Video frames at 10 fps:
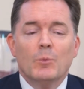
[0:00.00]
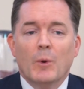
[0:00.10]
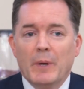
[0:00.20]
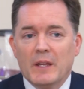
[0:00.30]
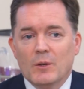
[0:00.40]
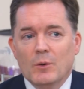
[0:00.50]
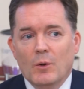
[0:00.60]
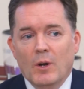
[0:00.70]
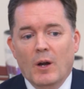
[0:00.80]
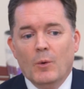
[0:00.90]
We'll pick
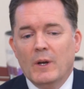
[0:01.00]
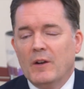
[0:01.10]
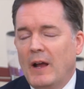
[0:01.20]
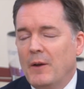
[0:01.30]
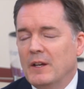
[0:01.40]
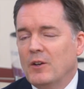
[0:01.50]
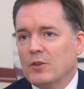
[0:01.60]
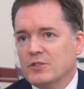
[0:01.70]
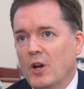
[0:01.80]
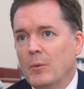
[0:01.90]
the winner out in
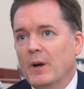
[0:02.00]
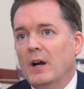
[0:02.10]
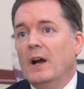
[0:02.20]
October,